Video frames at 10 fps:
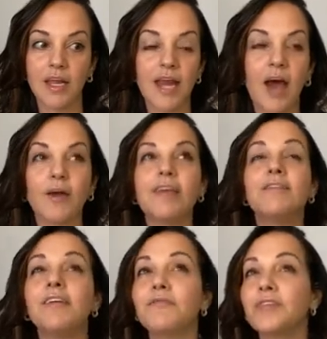Now,
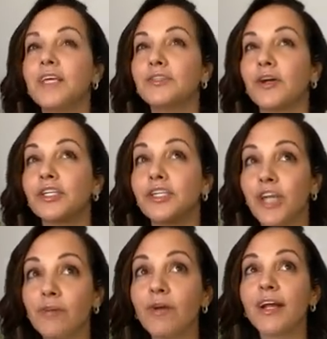even if things are
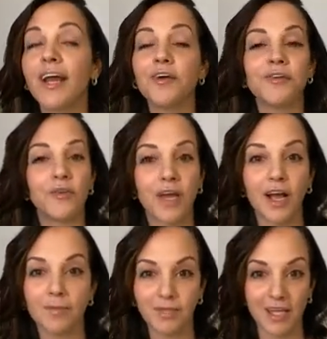shit right now, you can
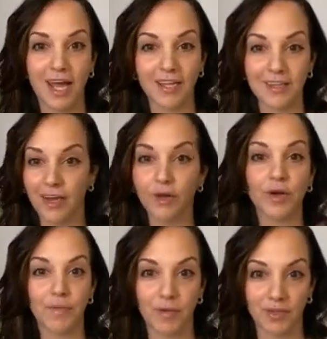come to that
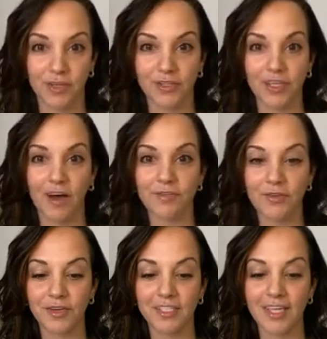agreement with yourself.
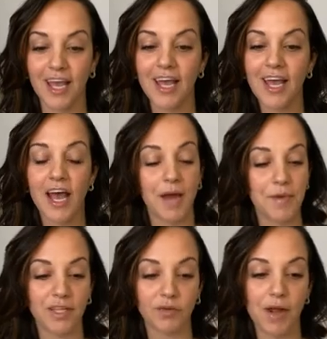You can say, I'm
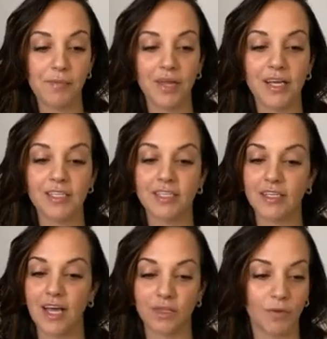at the right place
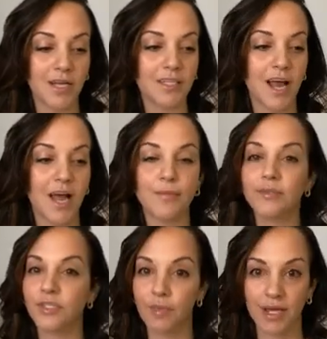at the right
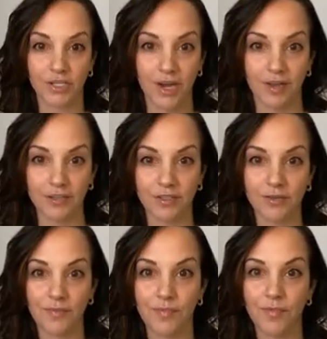time to make a change,
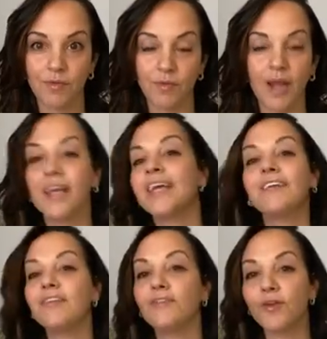right?
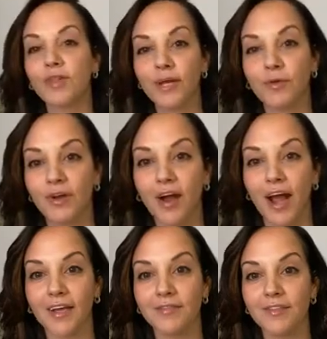Even if you don't like where you're
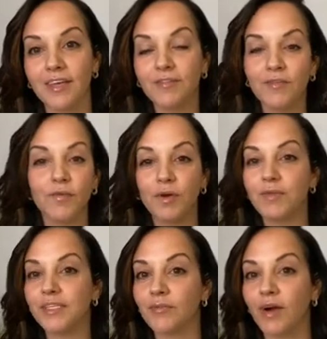at, even if you want
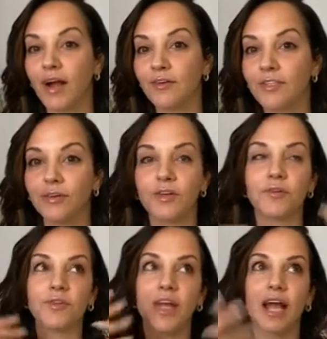to be somewhere else, or
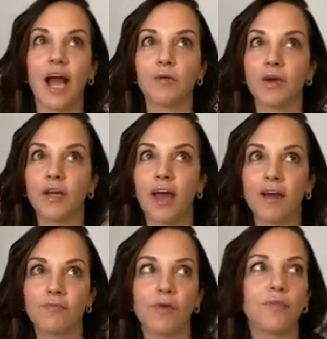you're like, I want to
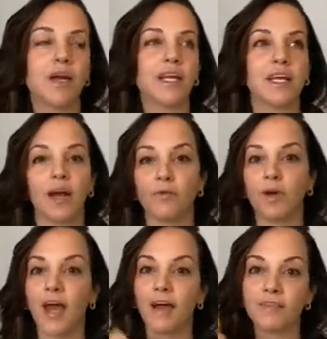have more money. I
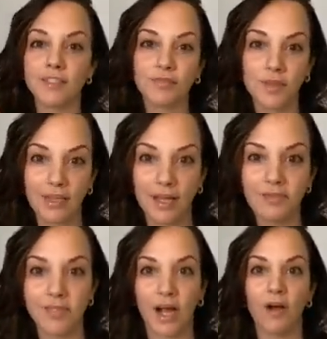want to have a different
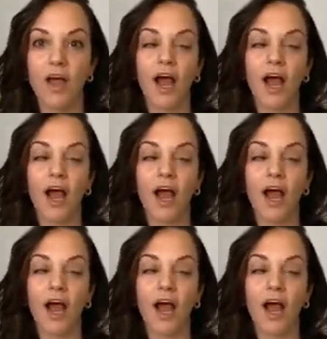lifestyle.